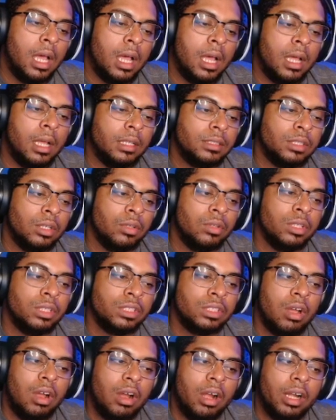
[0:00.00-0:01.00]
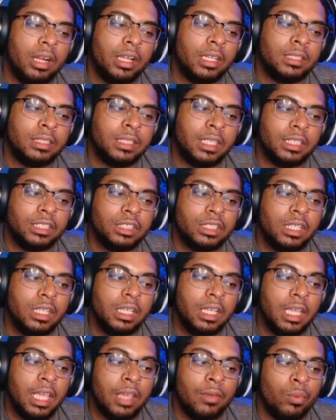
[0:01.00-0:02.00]
So this card,
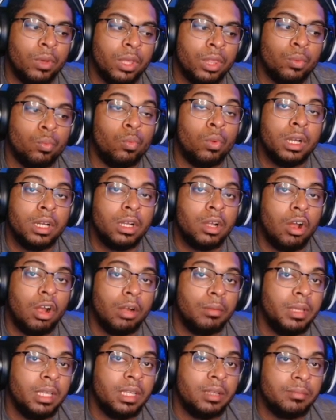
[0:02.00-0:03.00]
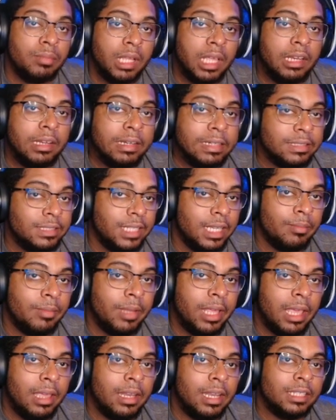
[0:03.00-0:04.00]
essentially, with 1 card being played in the same
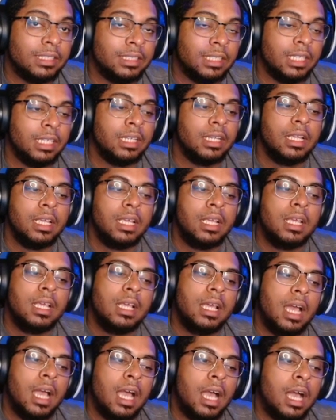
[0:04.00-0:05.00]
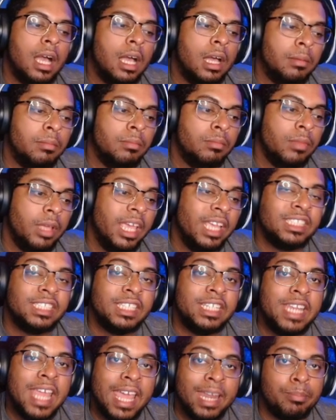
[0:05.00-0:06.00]
lane as it,
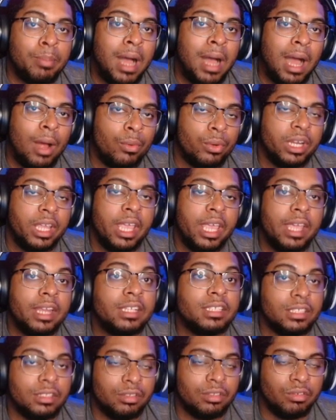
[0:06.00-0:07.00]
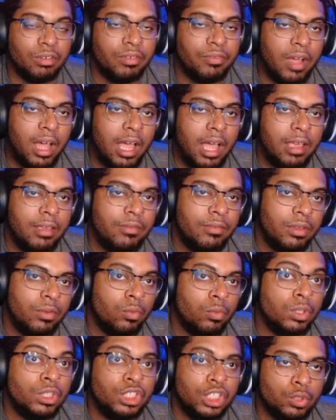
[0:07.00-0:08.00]
its net power gain is a 3/5
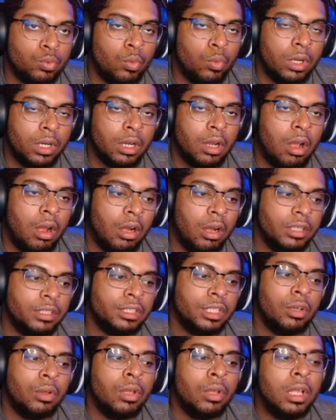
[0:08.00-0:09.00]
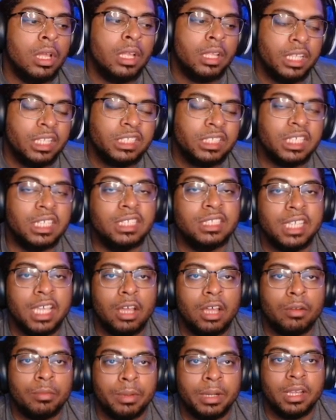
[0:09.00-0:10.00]
with just 1 card. So this can
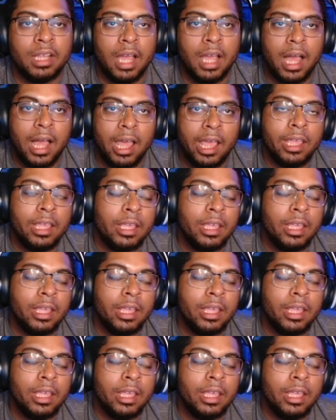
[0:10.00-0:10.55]
scale pretty high.